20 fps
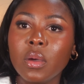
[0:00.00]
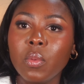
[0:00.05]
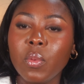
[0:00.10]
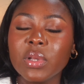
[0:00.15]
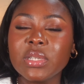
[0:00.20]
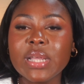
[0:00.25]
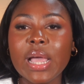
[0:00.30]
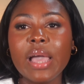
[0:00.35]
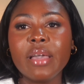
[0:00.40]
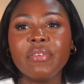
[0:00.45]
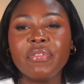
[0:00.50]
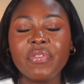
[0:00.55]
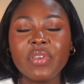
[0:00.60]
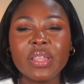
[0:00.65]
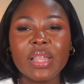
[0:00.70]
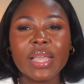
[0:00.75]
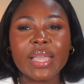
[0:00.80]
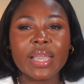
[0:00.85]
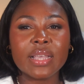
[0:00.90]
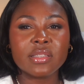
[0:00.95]
which I feel
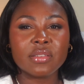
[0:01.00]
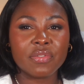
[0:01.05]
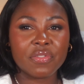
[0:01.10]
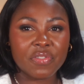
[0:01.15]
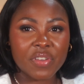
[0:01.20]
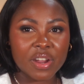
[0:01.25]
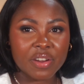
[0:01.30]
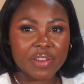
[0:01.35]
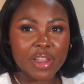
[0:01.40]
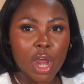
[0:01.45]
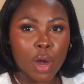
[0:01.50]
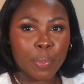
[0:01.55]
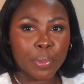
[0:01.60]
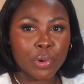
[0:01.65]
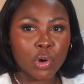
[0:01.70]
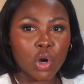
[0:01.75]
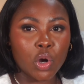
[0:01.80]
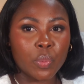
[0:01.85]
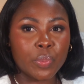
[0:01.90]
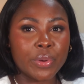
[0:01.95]
like is very
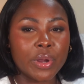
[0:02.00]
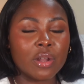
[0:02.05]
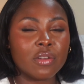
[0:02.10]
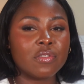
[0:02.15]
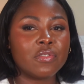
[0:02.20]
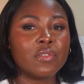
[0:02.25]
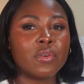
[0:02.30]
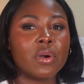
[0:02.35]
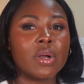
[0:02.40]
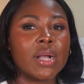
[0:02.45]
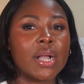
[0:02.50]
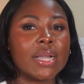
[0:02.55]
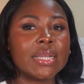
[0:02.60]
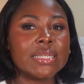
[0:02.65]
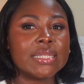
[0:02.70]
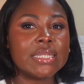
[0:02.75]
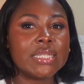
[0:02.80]
appropriate for a